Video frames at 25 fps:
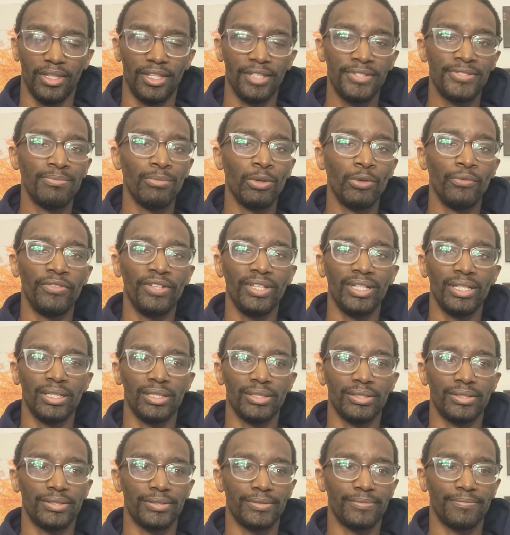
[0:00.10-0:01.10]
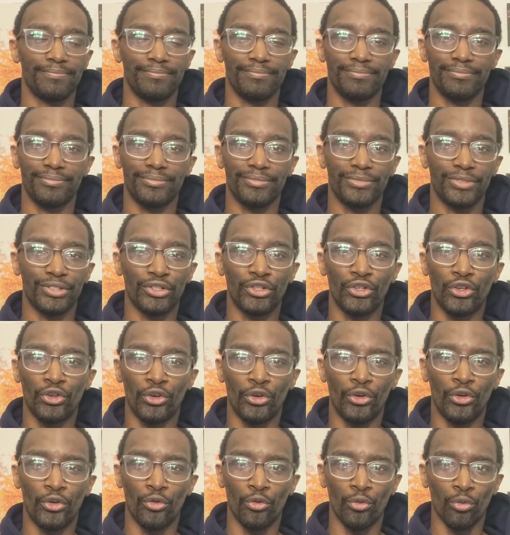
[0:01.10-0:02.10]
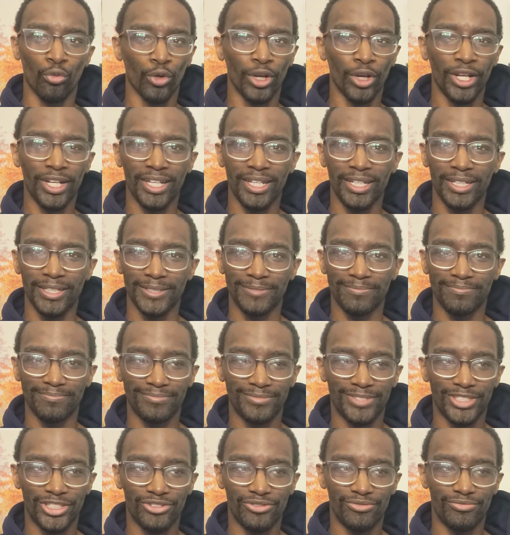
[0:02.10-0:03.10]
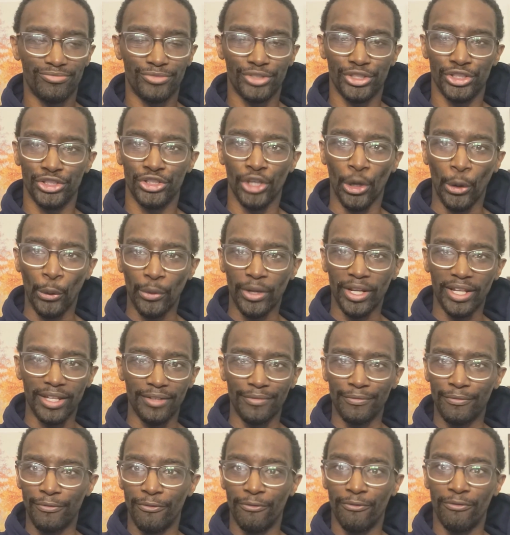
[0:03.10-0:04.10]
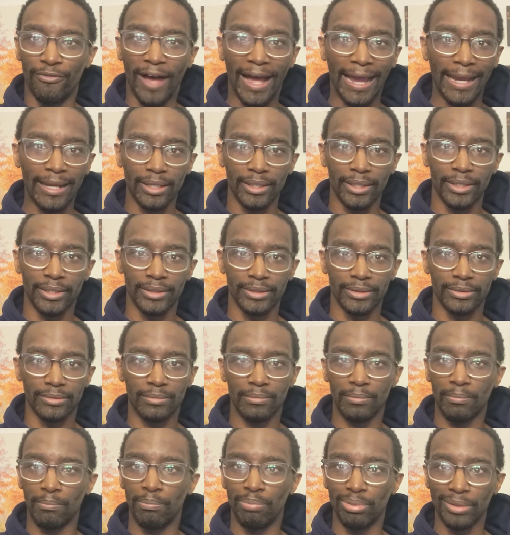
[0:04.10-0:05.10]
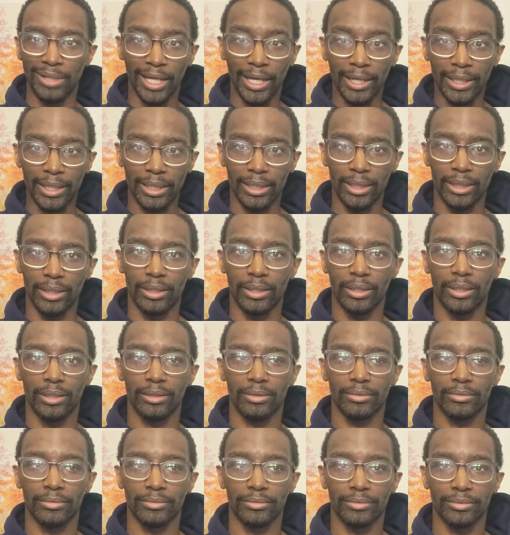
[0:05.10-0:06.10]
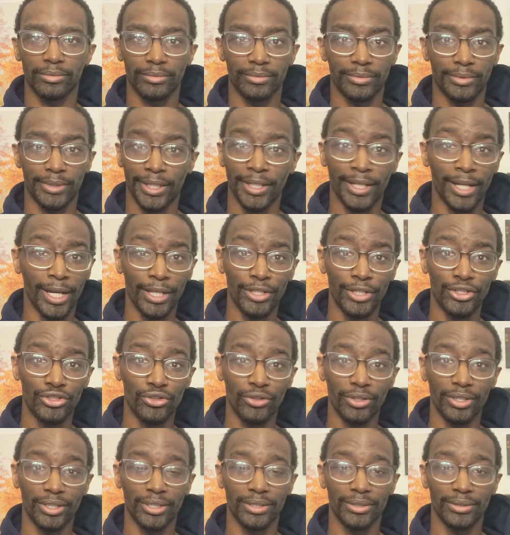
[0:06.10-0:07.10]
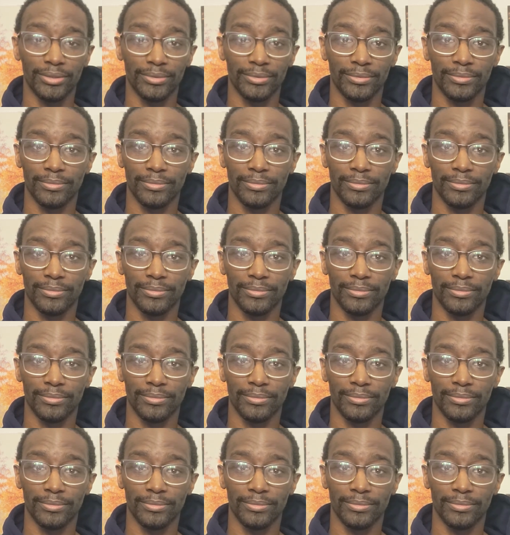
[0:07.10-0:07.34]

This movie is gritty, dirty, violent, bloody, and I enjoyed it.